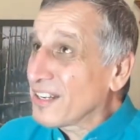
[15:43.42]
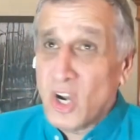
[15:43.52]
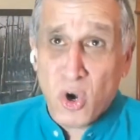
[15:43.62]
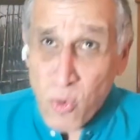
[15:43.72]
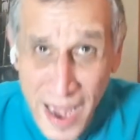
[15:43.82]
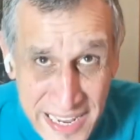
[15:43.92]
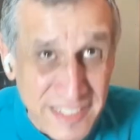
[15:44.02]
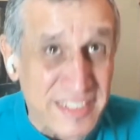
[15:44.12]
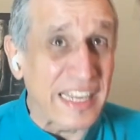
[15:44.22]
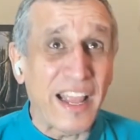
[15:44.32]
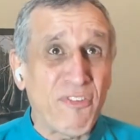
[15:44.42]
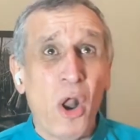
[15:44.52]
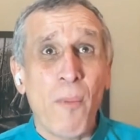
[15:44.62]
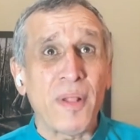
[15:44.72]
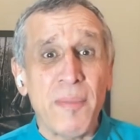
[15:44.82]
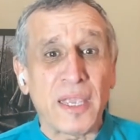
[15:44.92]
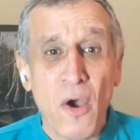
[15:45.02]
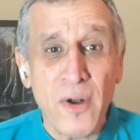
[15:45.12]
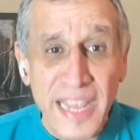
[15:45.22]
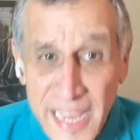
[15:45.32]
crazy. If you don't believe me,
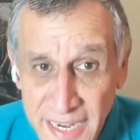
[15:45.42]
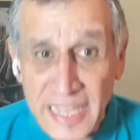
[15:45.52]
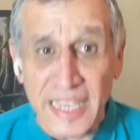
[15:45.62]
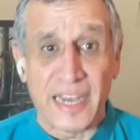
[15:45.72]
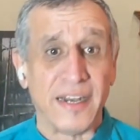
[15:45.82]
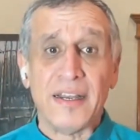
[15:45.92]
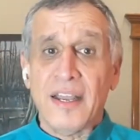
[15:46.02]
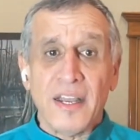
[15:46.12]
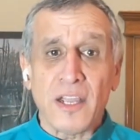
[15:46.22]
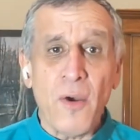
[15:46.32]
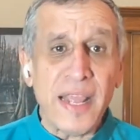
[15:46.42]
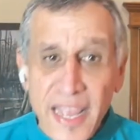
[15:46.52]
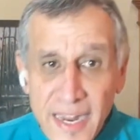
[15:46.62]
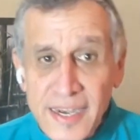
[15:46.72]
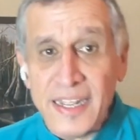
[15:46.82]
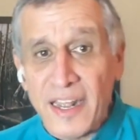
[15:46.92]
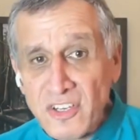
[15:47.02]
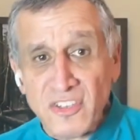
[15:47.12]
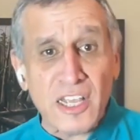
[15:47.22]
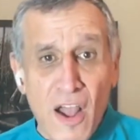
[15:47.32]
go to India. Go to India.
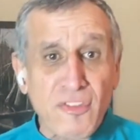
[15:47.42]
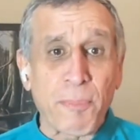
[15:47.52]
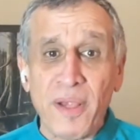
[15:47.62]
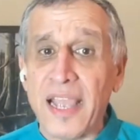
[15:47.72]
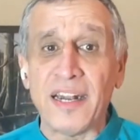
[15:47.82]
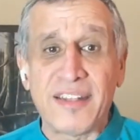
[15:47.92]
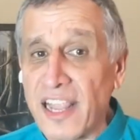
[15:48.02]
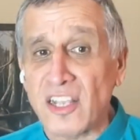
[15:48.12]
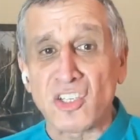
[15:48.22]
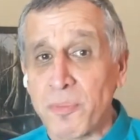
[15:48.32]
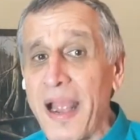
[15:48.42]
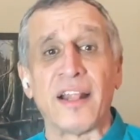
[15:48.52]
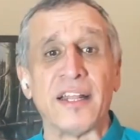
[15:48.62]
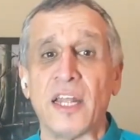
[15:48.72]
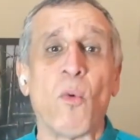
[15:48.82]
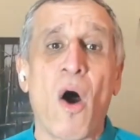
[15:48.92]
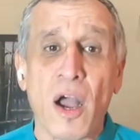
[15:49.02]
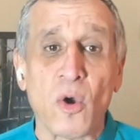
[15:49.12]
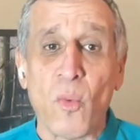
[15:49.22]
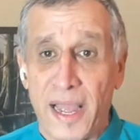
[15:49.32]
Just get off the plane and take a smell and then
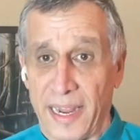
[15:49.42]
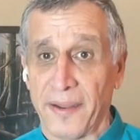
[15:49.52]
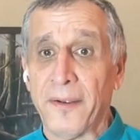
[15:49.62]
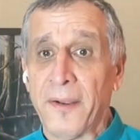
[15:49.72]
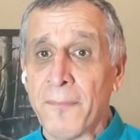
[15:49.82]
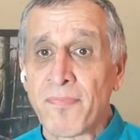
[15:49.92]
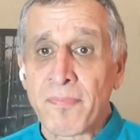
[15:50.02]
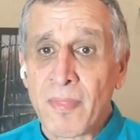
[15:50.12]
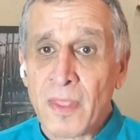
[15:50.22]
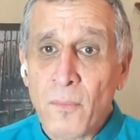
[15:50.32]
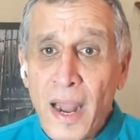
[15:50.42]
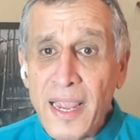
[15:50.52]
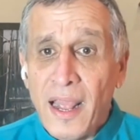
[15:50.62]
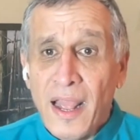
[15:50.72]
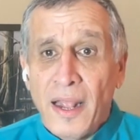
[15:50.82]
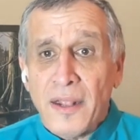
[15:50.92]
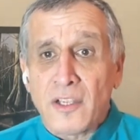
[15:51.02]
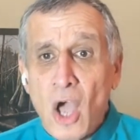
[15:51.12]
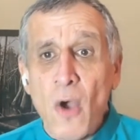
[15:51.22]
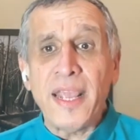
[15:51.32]
walk away. Right?
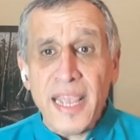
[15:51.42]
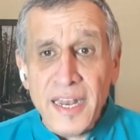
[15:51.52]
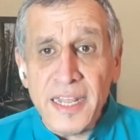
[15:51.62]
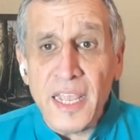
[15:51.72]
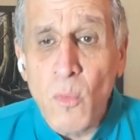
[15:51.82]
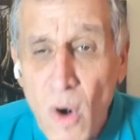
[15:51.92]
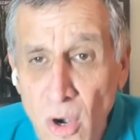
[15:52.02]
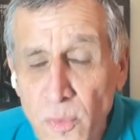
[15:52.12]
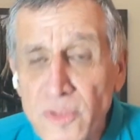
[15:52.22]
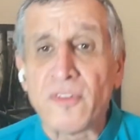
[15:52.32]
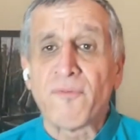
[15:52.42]
Go to India and work with